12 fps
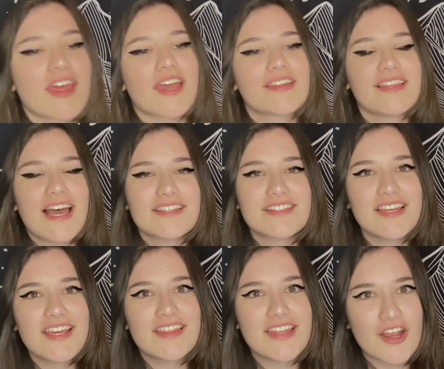And
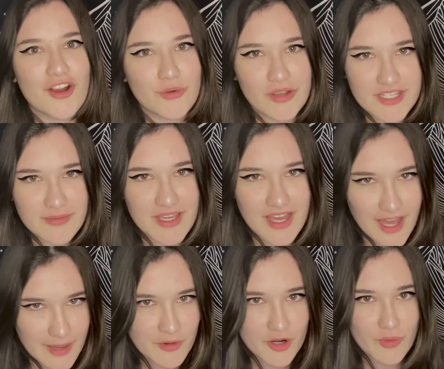lastly, they are going to be
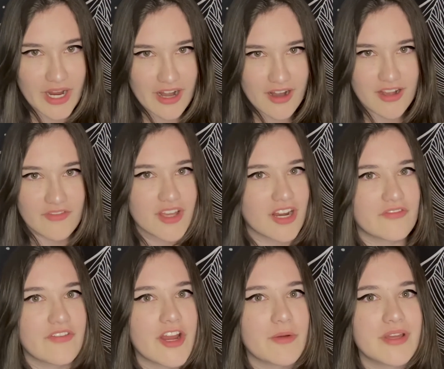hyper aware of their
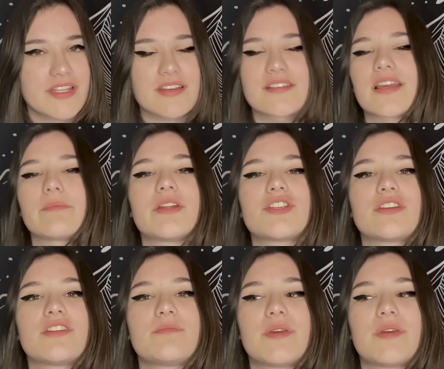environment, as I mentioned,